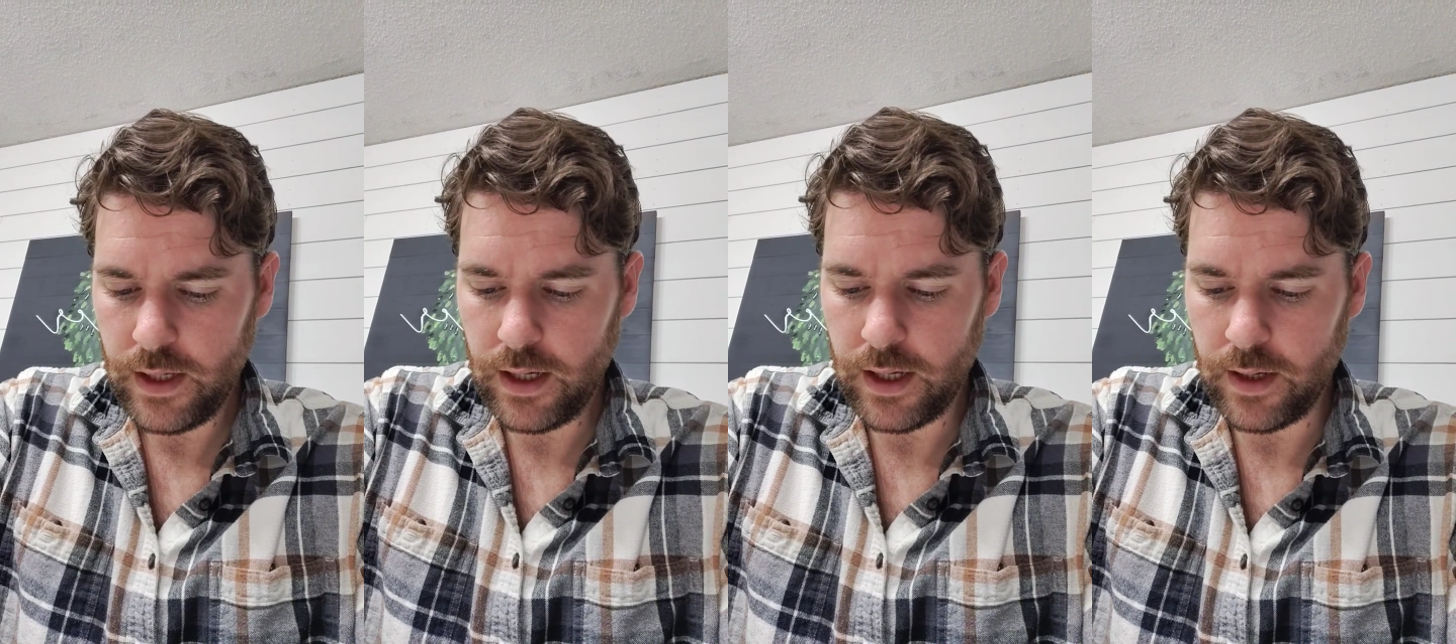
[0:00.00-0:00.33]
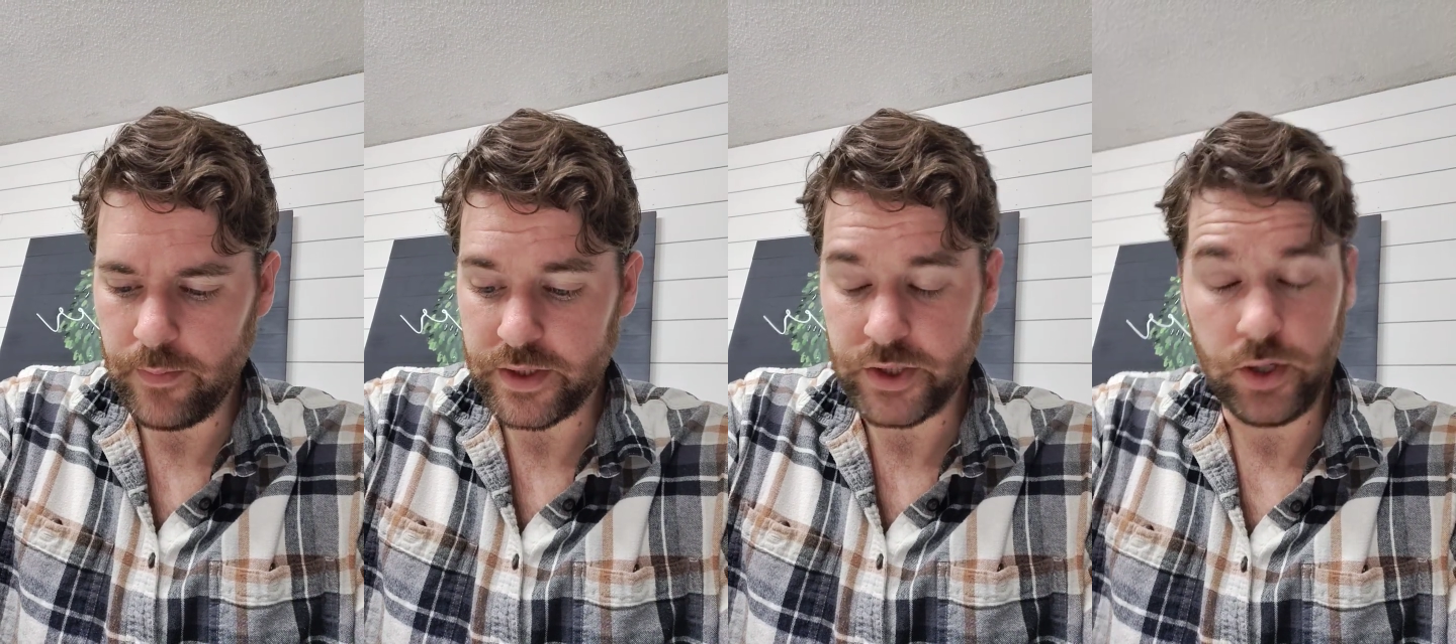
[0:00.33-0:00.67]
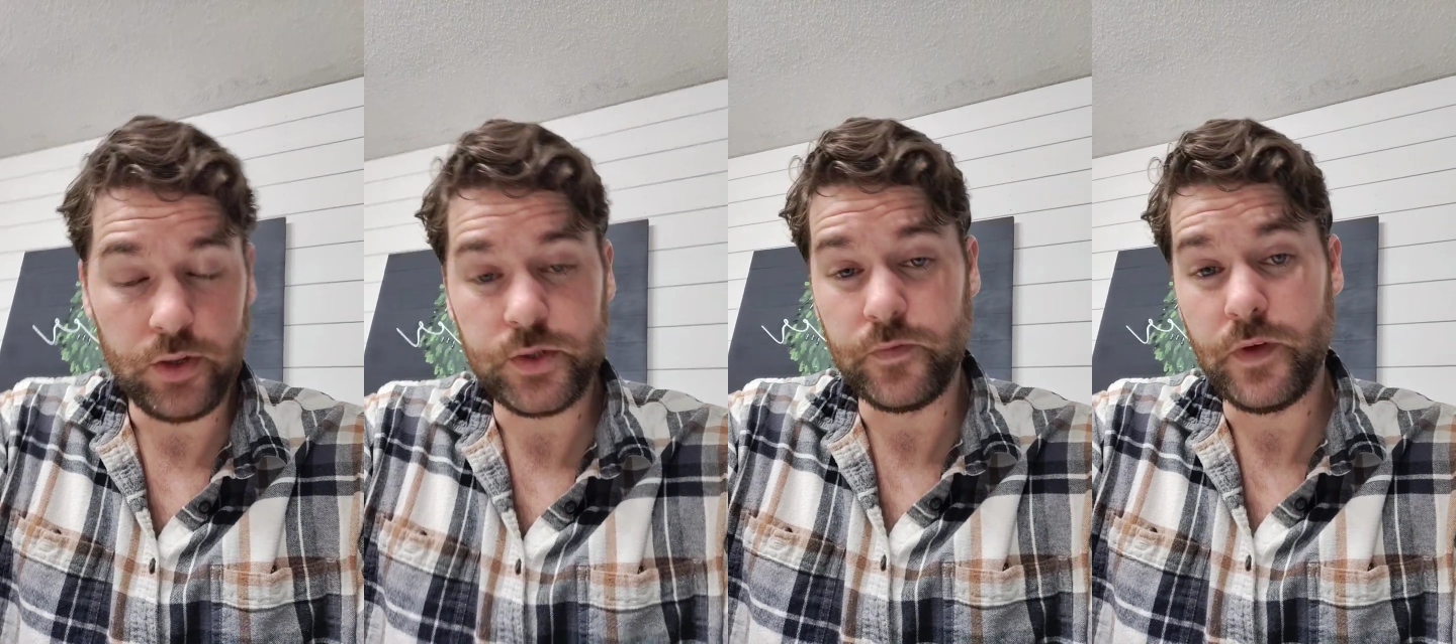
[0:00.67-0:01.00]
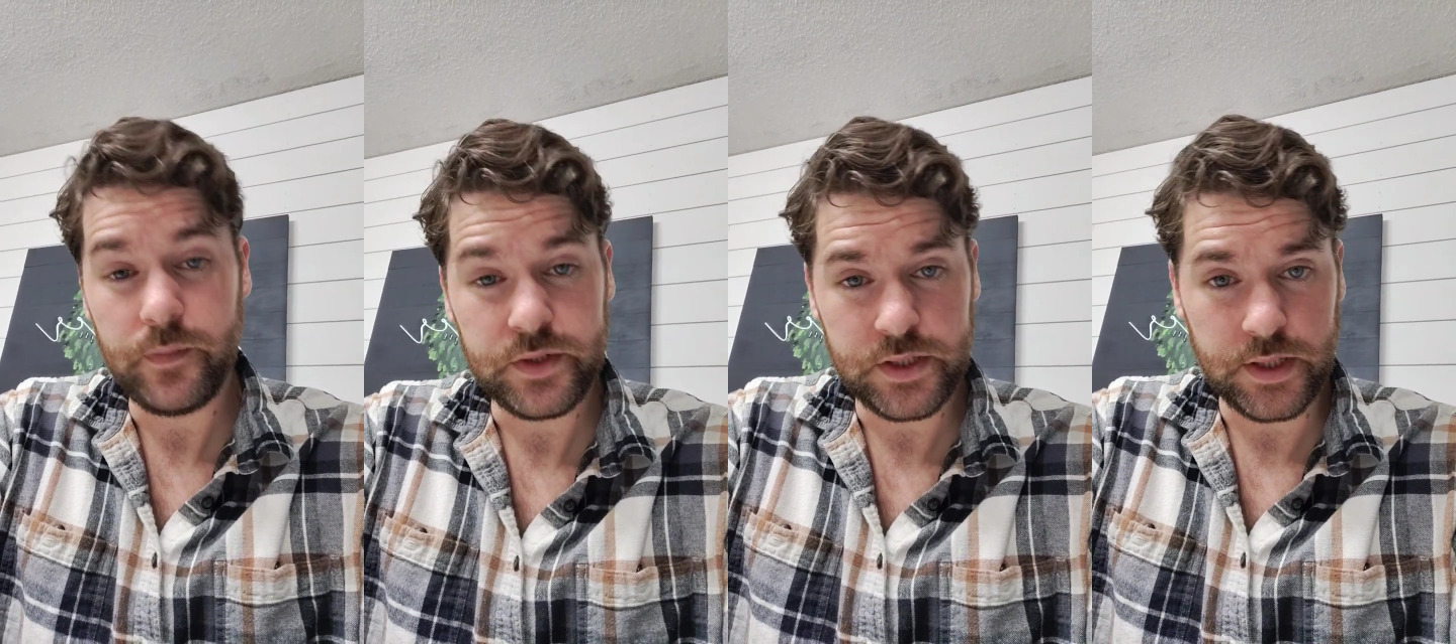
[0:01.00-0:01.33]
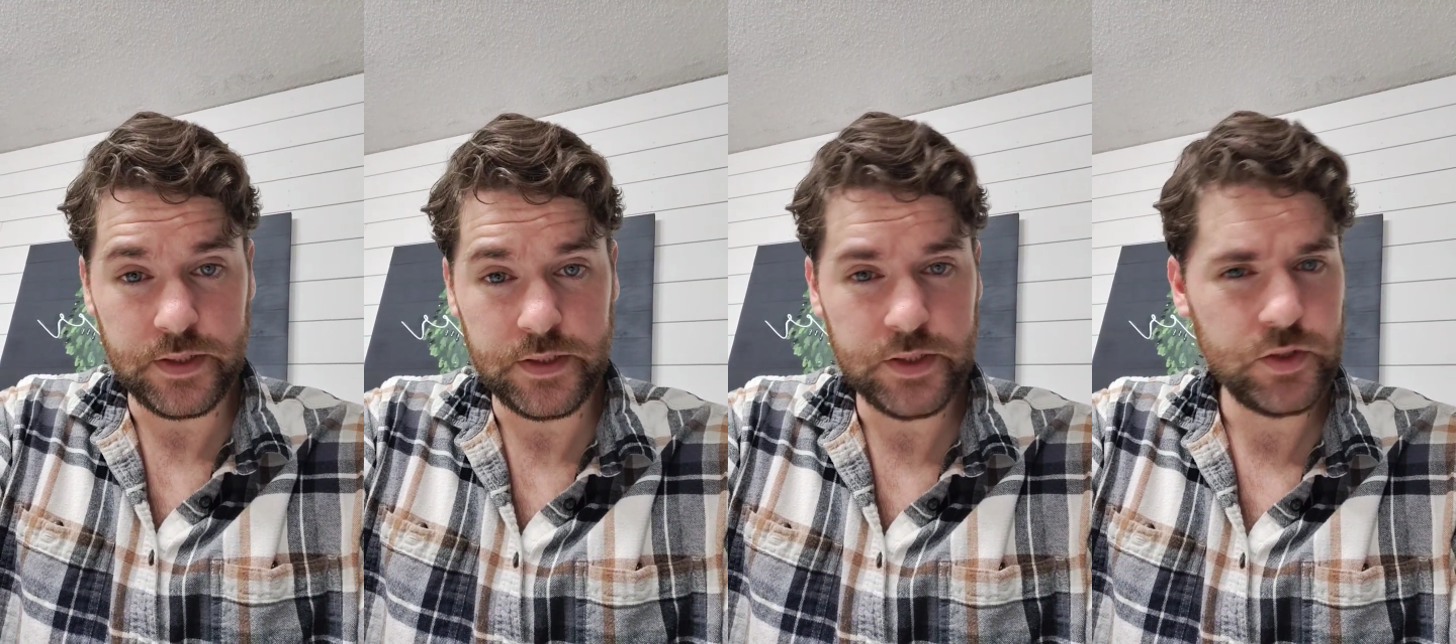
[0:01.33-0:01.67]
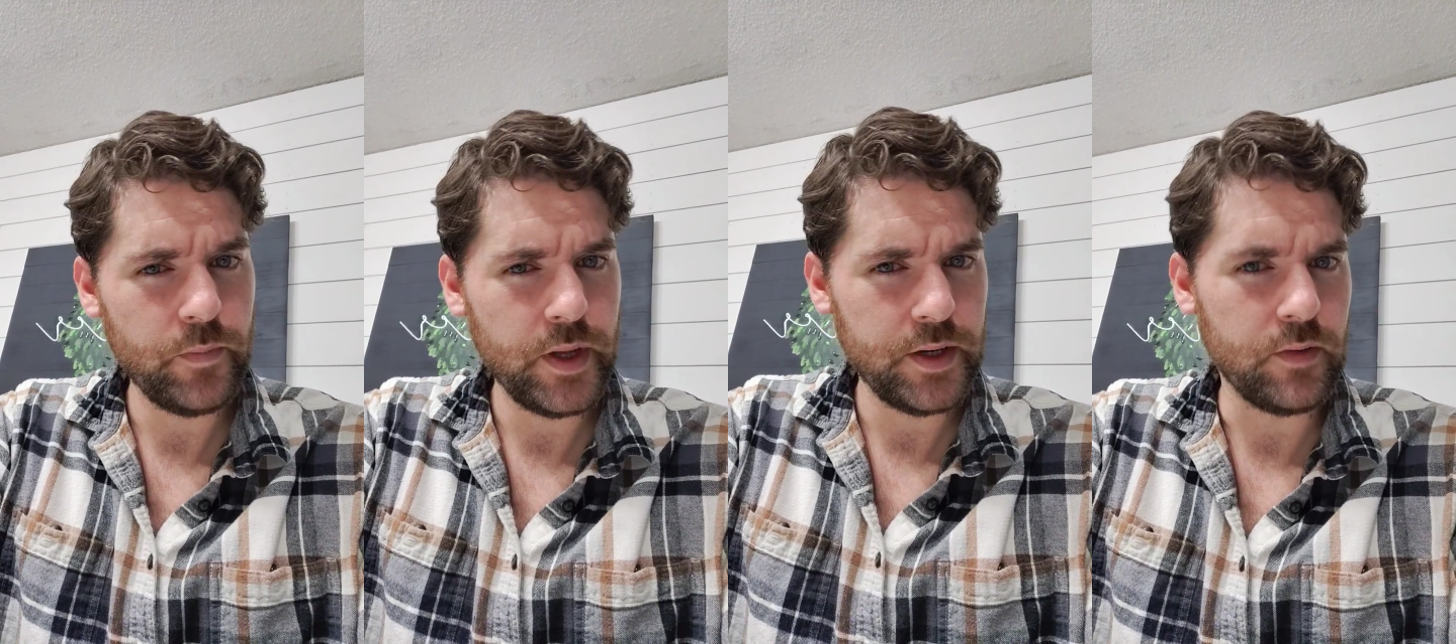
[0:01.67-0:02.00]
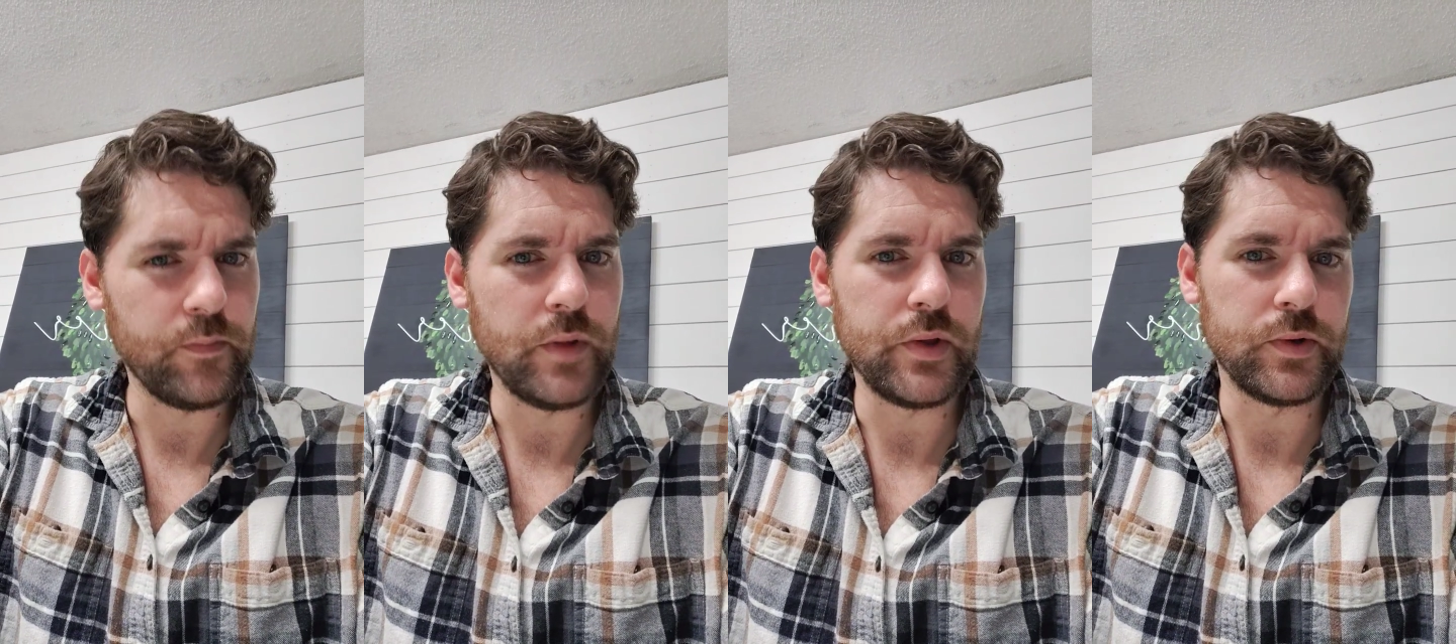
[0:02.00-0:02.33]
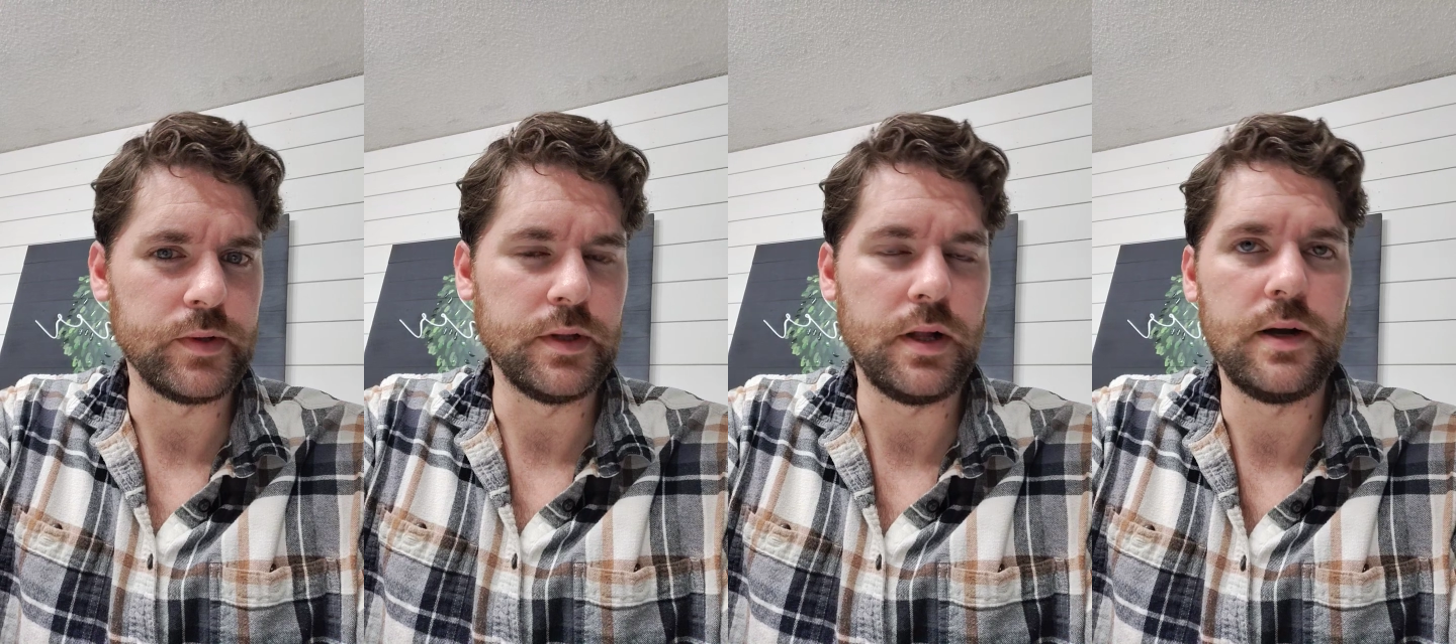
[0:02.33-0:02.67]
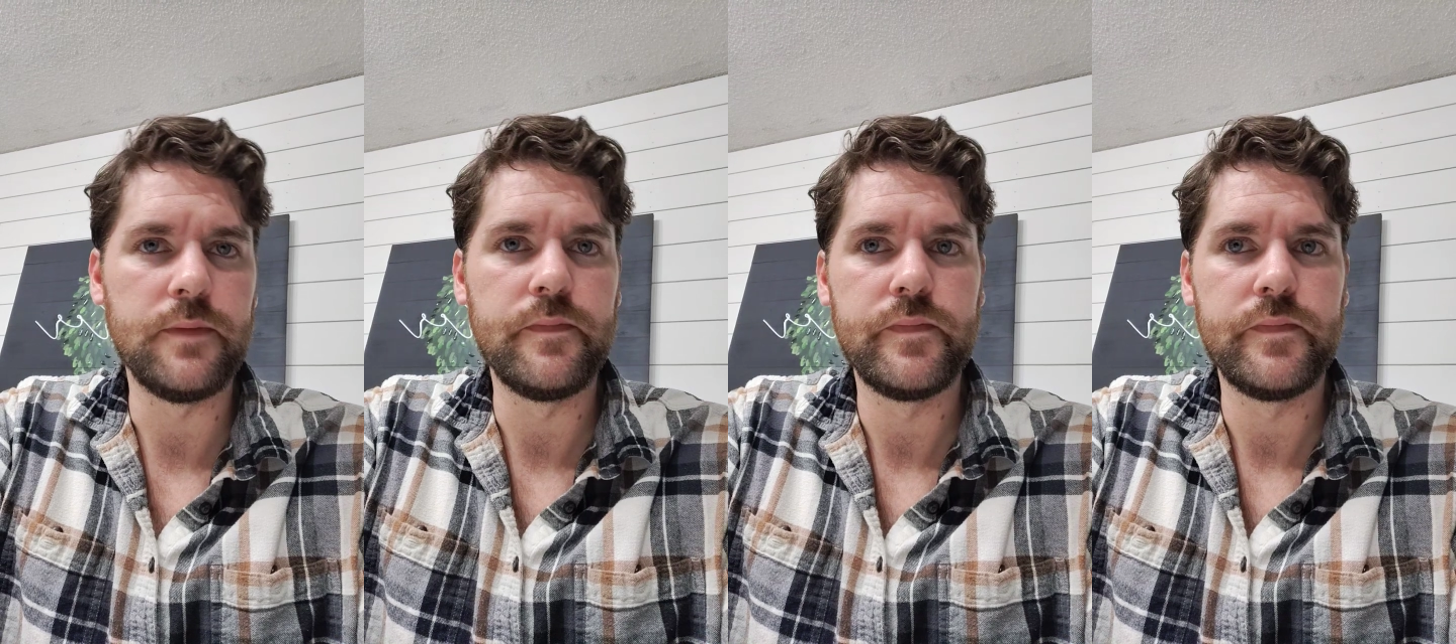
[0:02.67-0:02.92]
But she also famously disobeyed her mother-in-law.